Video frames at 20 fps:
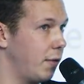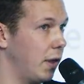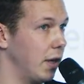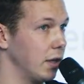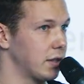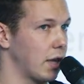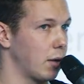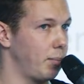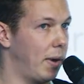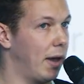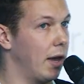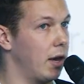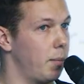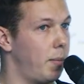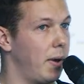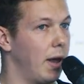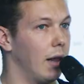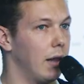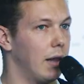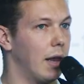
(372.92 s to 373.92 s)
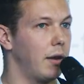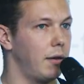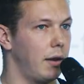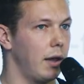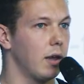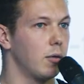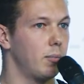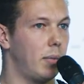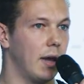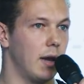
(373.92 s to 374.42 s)
things like peer-to-peer
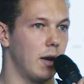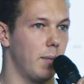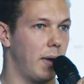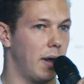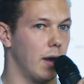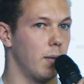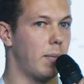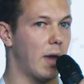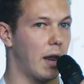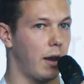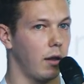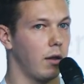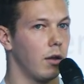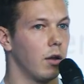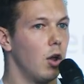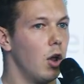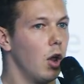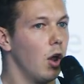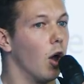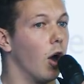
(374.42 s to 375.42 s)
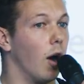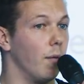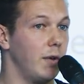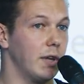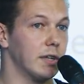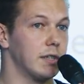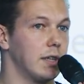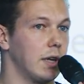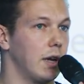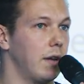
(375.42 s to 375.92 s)
lending and peer-to-peer betting.
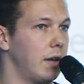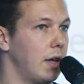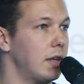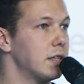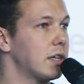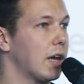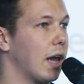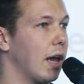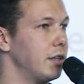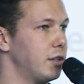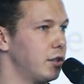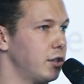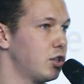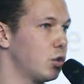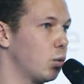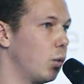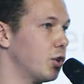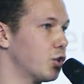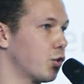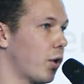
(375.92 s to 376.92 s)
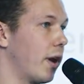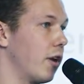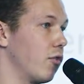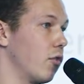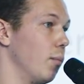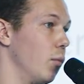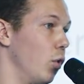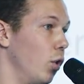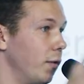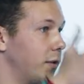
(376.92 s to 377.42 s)
Obviously, in these cases, we're trying to
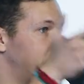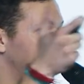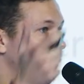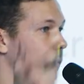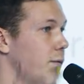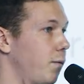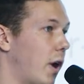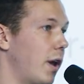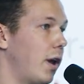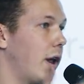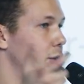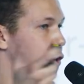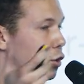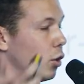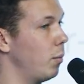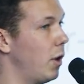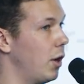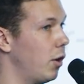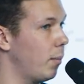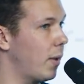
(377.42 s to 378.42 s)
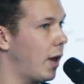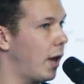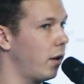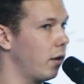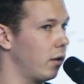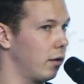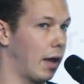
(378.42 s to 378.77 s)
remove some financial middleman,